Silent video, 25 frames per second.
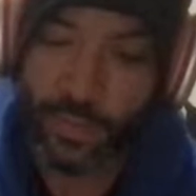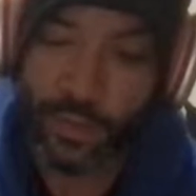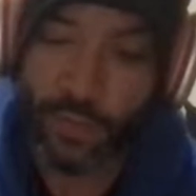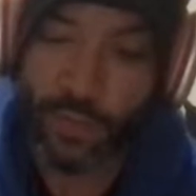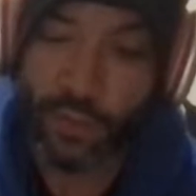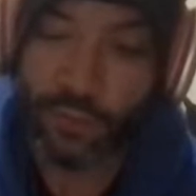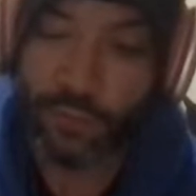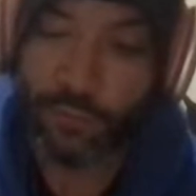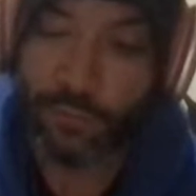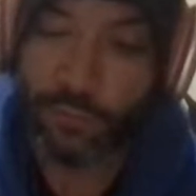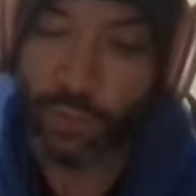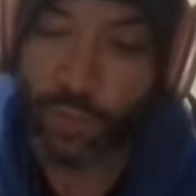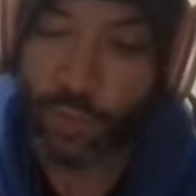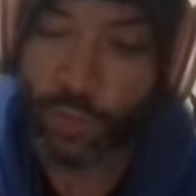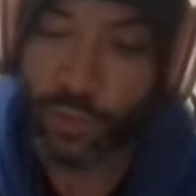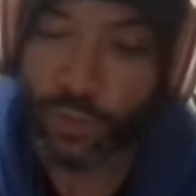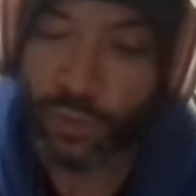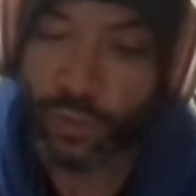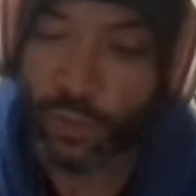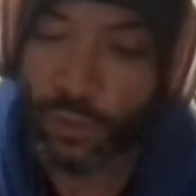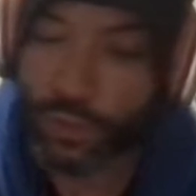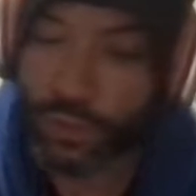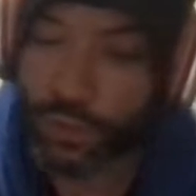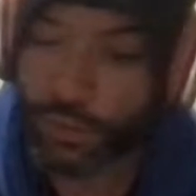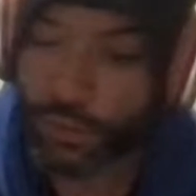
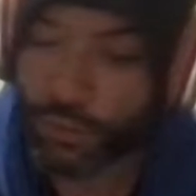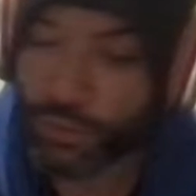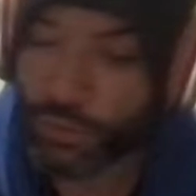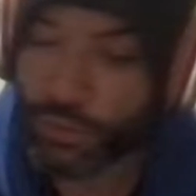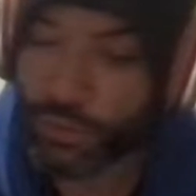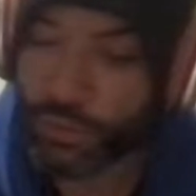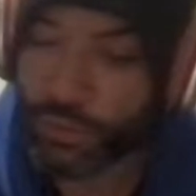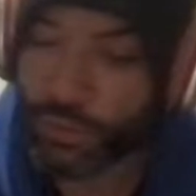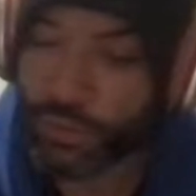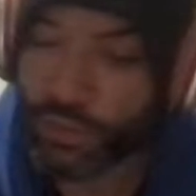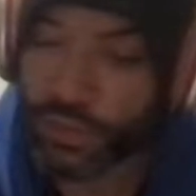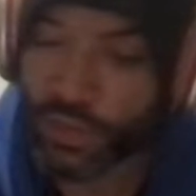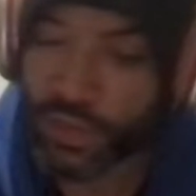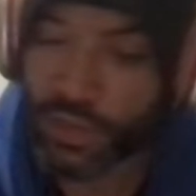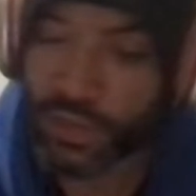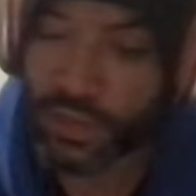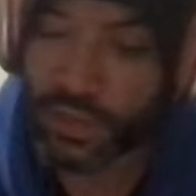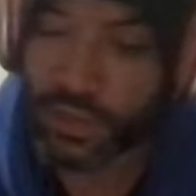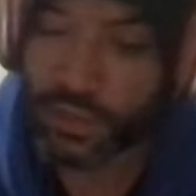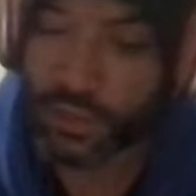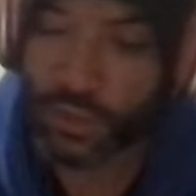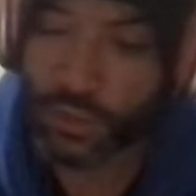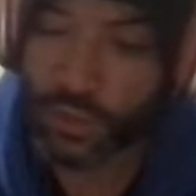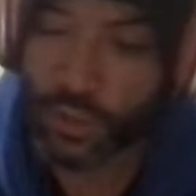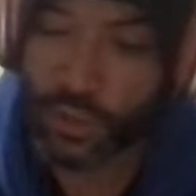Divorced with a grown son
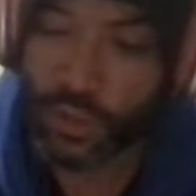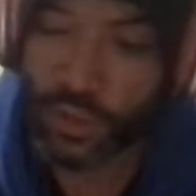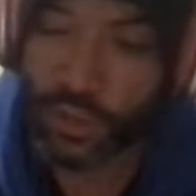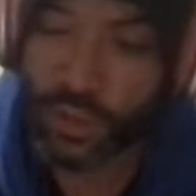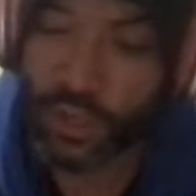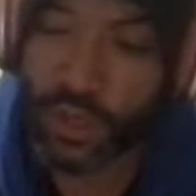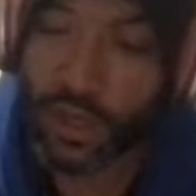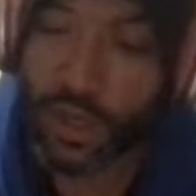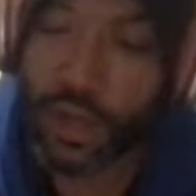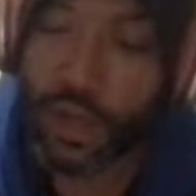and daughter,